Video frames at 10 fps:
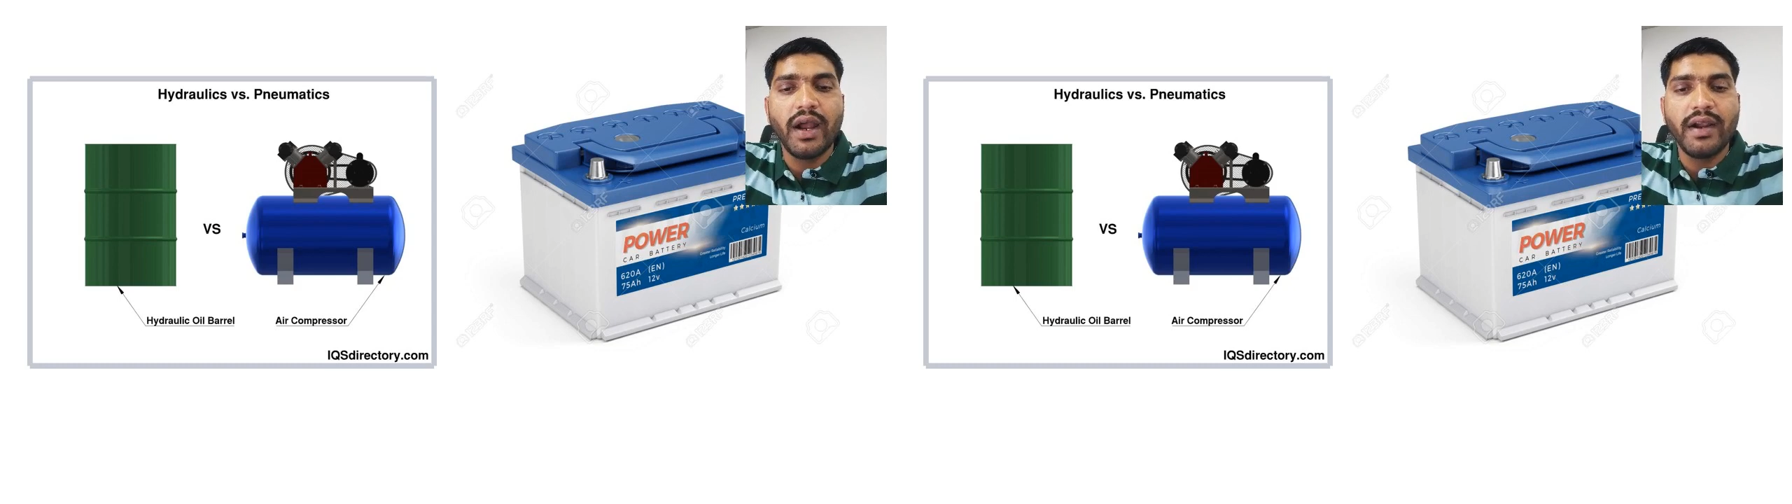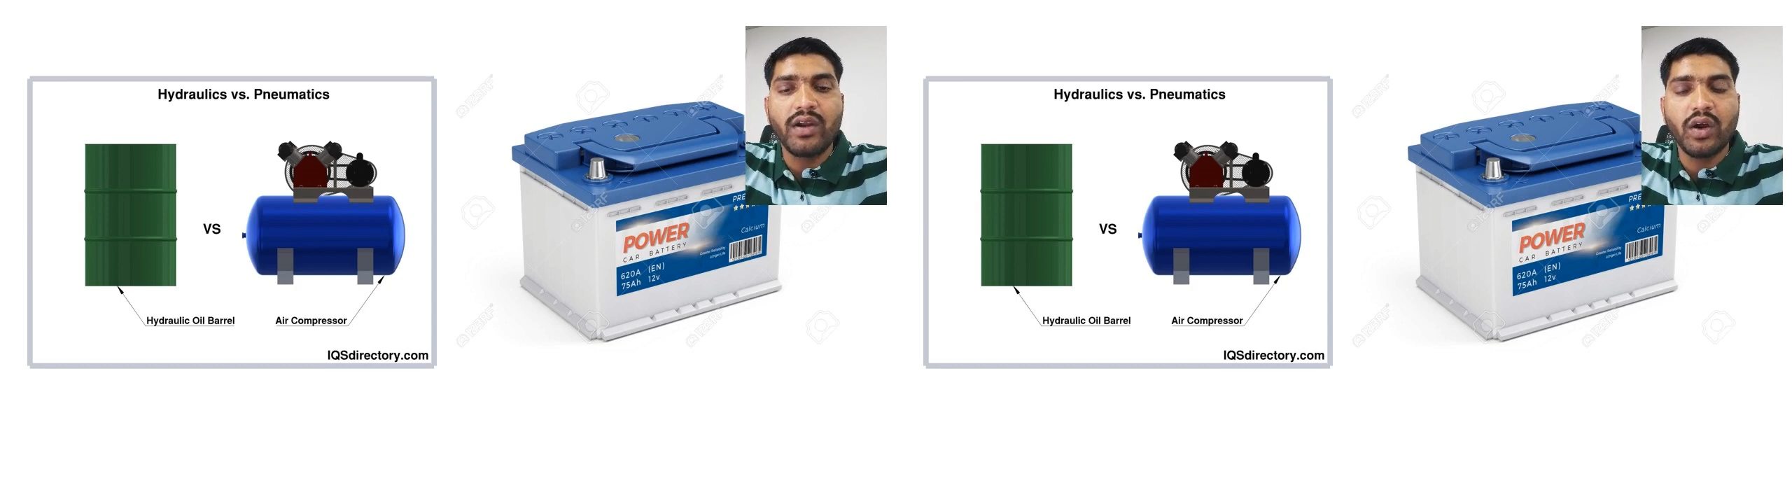
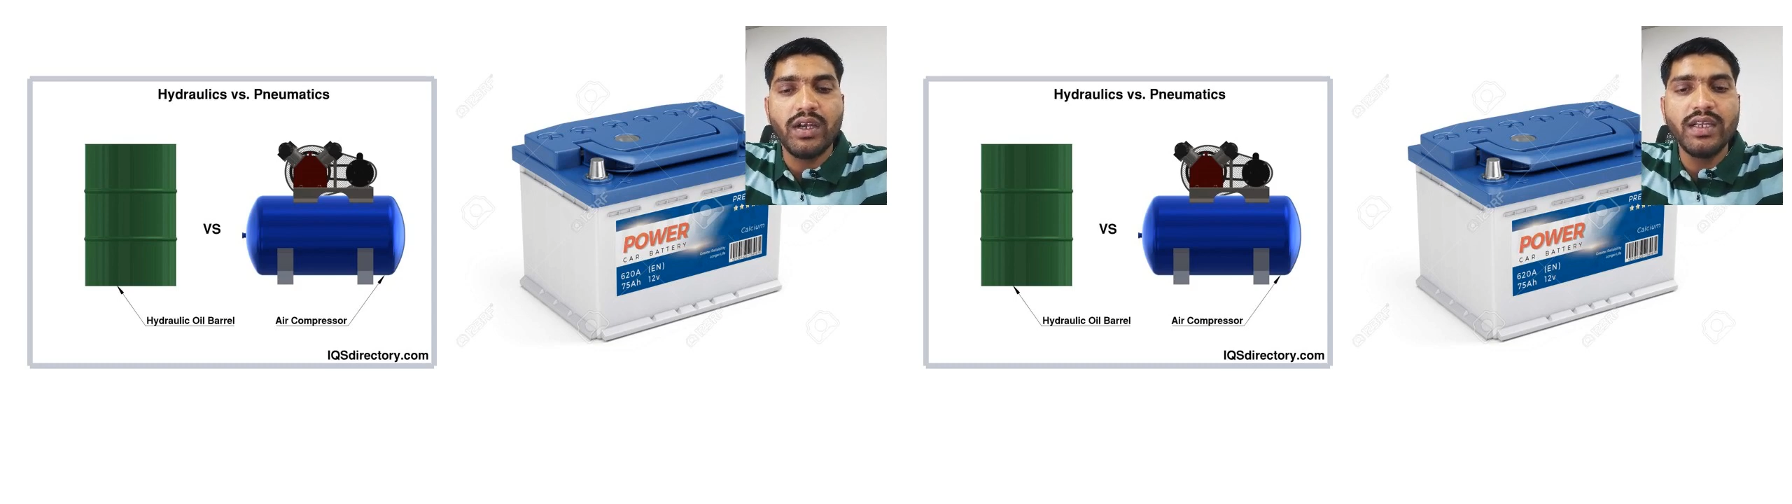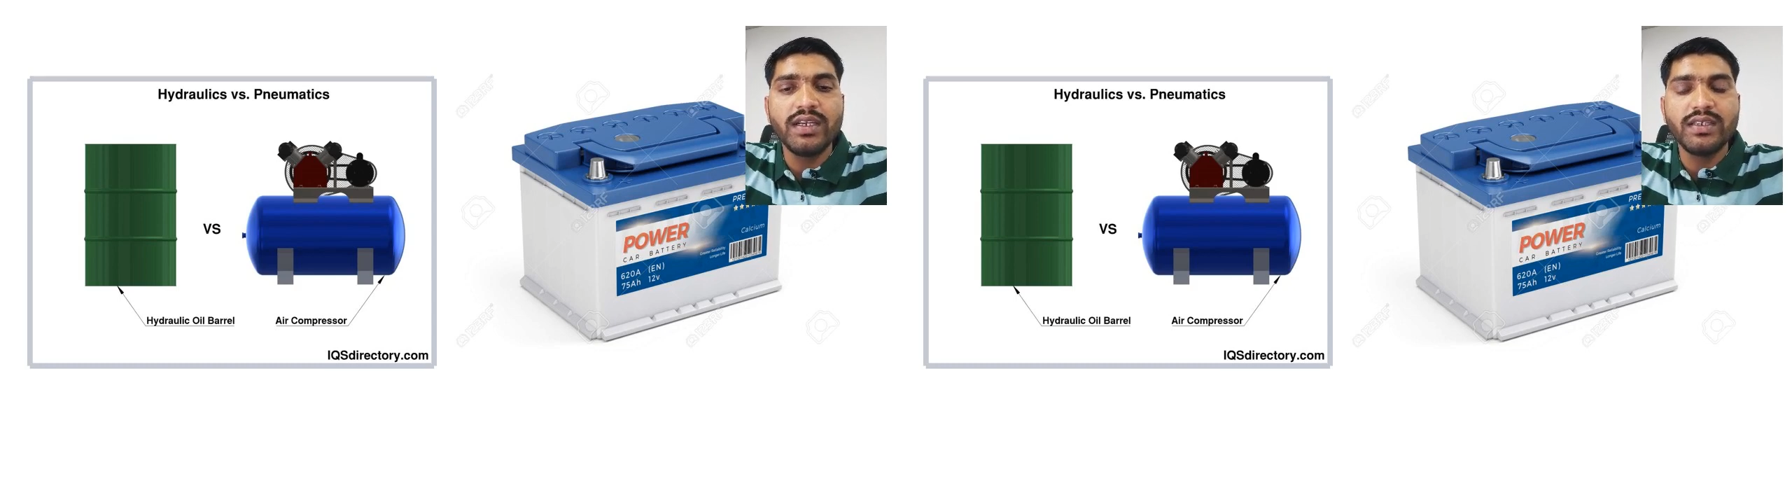
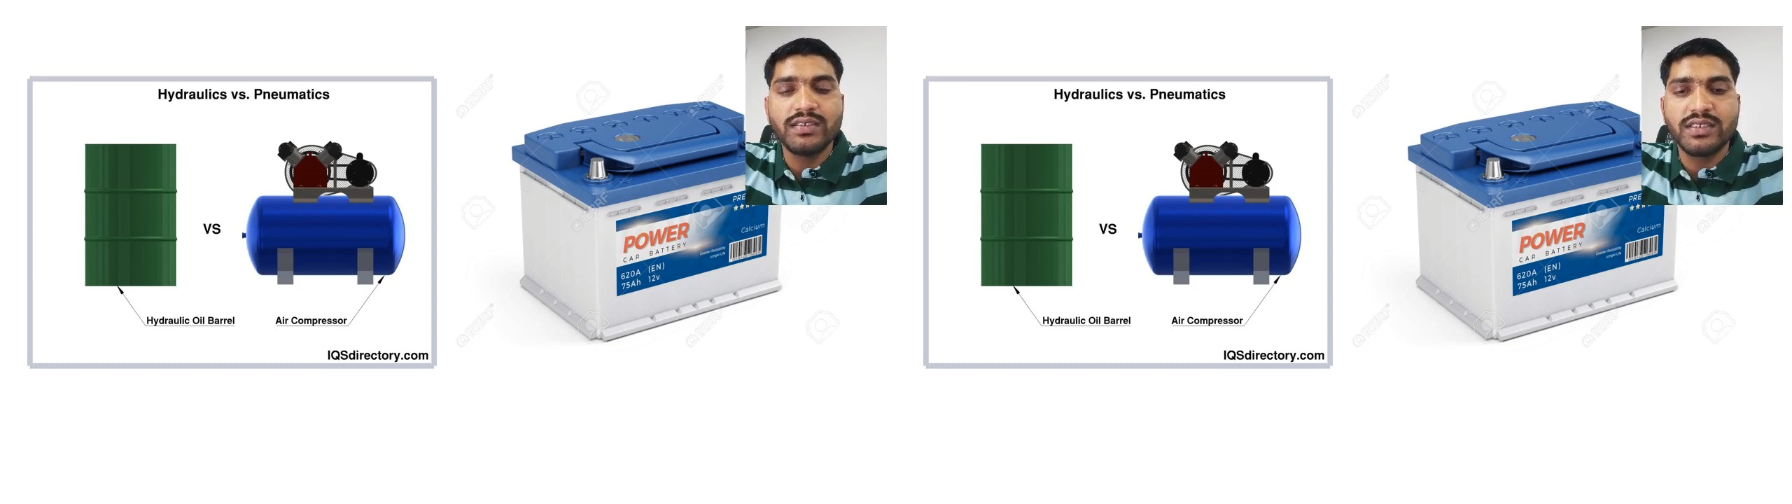hydraulic